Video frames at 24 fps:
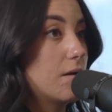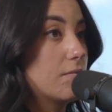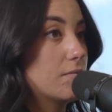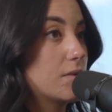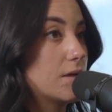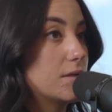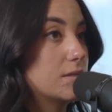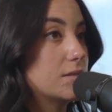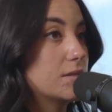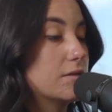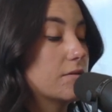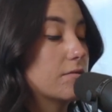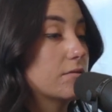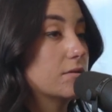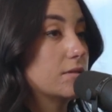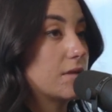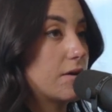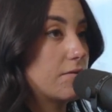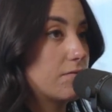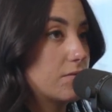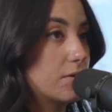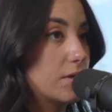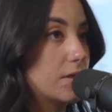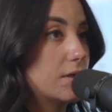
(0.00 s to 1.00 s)
They
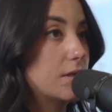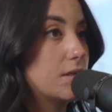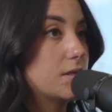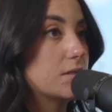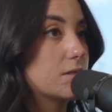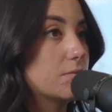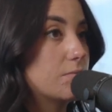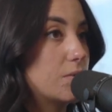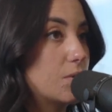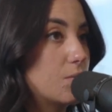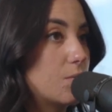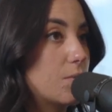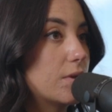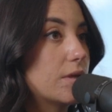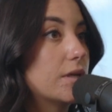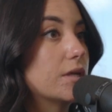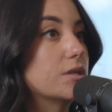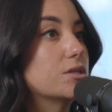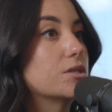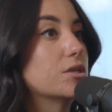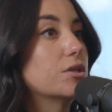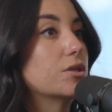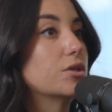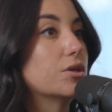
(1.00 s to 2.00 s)
definitely need to be
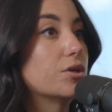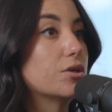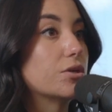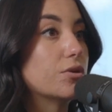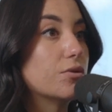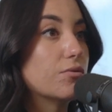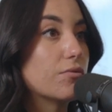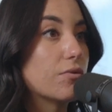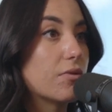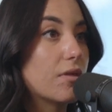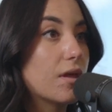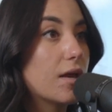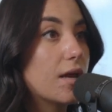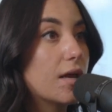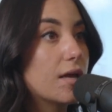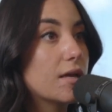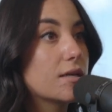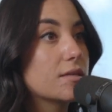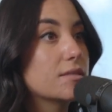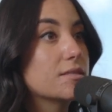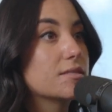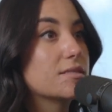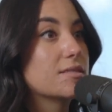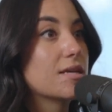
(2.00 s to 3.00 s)
willing to learn new
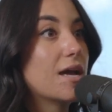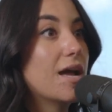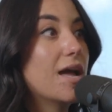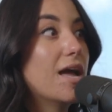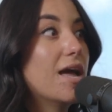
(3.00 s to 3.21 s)
things.